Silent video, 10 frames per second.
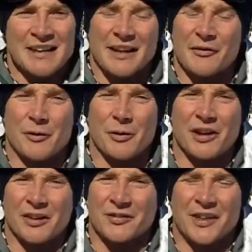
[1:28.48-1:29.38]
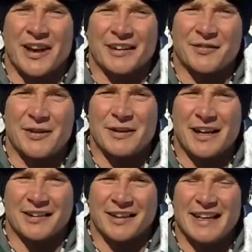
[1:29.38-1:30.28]
Now the forecast for the next few
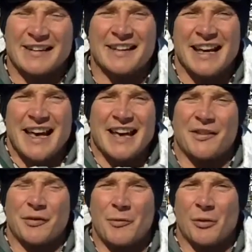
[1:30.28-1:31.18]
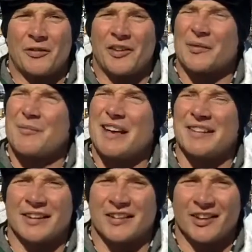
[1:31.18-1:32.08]
days at least is for more of this
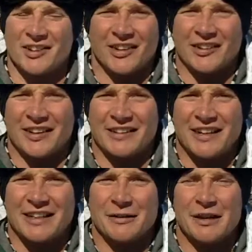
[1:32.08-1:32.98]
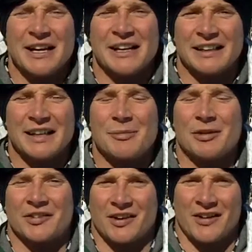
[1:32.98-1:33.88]
amazing sunshine to continue. Clear
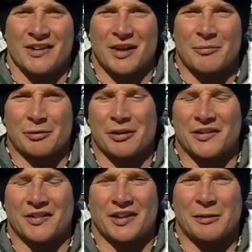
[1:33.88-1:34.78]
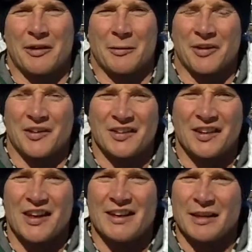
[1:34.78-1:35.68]
blue skies and bright sunny weather with a
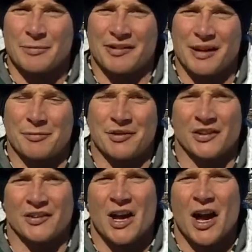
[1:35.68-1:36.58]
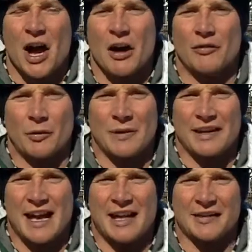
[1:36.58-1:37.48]
slight dip in temperatures over the
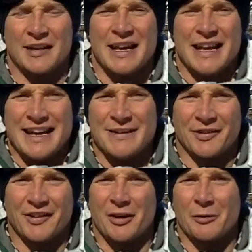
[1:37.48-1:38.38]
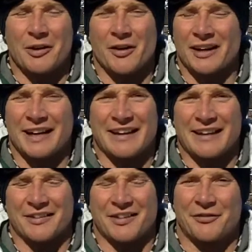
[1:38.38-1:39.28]
weekend. Even so, we're not going to get
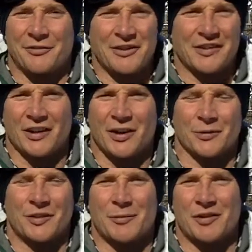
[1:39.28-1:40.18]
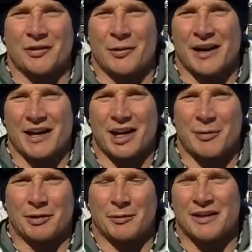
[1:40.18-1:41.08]
down to the freezing cold temperatures that we had a
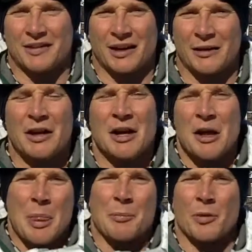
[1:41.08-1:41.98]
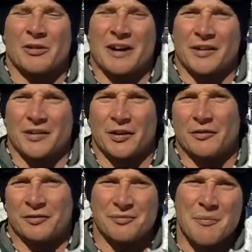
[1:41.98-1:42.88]
couple of weeks ago. More around the sort
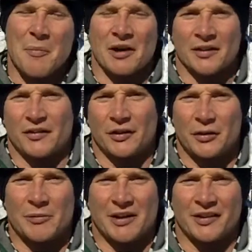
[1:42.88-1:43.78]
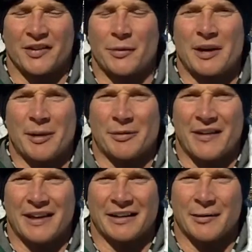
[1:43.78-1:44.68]
of -2, -3 up on
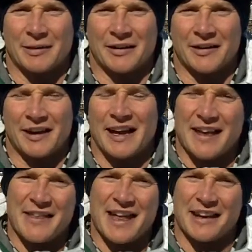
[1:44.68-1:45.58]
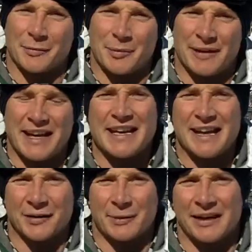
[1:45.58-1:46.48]
the hill in the middle of the day. And then as we begin
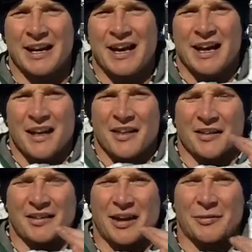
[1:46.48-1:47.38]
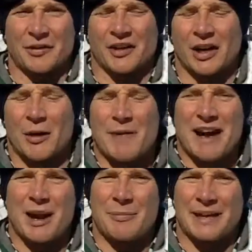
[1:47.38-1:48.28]
next week, the temperatures are going to come
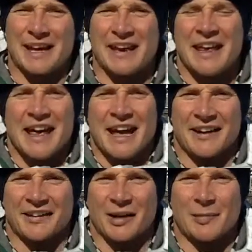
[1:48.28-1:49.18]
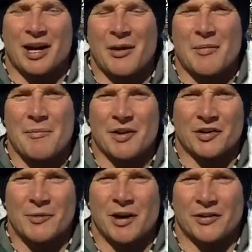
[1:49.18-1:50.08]
back up again and it's going to become
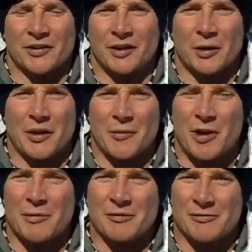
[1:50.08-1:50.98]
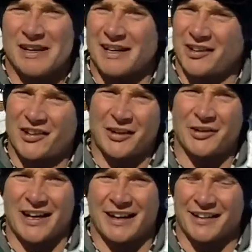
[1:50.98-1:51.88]
much milder. So at the moment, really, shell
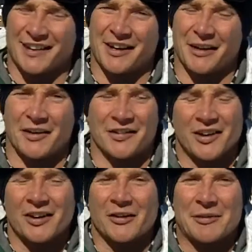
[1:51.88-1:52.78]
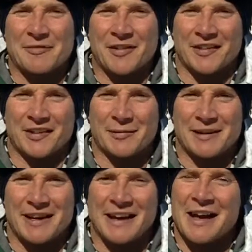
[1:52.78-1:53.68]
jackets and a lot of sun cream for this time of
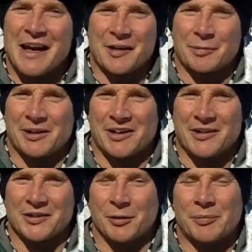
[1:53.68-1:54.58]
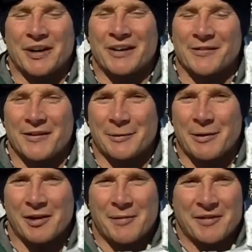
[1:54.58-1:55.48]
year. It's pretty unusual, but it is very
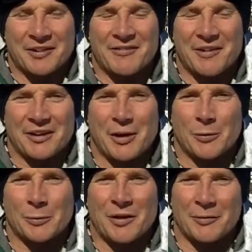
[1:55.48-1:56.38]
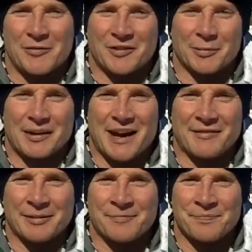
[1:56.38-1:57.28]
welcome after the very cold weather we've just been
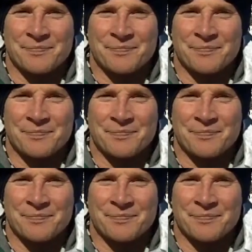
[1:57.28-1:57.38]
having.